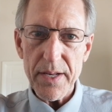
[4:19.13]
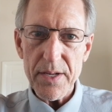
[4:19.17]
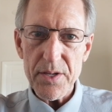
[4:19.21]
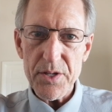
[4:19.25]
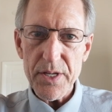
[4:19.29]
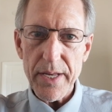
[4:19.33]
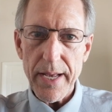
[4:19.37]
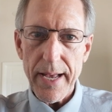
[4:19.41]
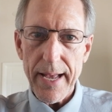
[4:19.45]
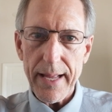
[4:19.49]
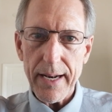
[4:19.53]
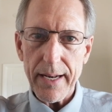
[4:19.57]

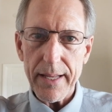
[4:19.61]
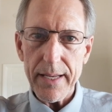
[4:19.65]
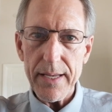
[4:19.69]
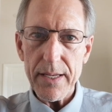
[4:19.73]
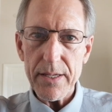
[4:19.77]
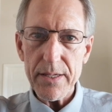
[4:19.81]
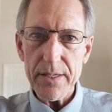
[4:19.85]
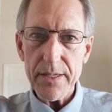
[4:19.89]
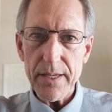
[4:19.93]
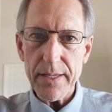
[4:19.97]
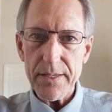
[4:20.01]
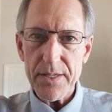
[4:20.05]
is highly
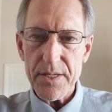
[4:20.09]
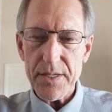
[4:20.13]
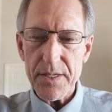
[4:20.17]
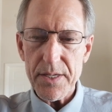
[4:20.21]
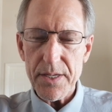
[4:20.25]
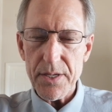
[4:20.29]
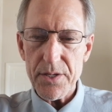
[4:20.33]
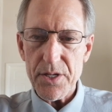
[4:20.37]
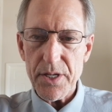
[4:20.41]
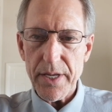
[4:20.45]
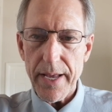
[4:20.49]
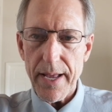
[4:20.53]

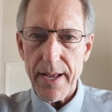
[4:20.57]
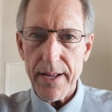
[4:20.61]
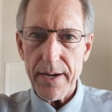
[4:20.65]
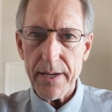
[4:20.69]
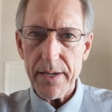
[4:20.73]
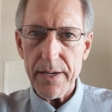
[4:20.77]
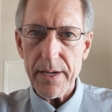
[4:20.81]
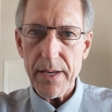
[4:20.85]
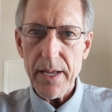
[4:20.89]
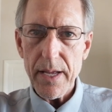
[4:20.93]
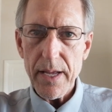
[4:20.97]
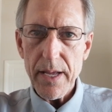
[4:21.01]

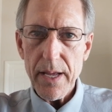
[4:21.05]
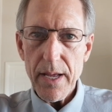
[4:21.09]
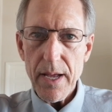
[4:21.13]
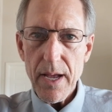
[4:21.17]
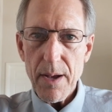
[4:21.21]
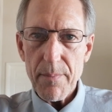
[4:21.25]
discounted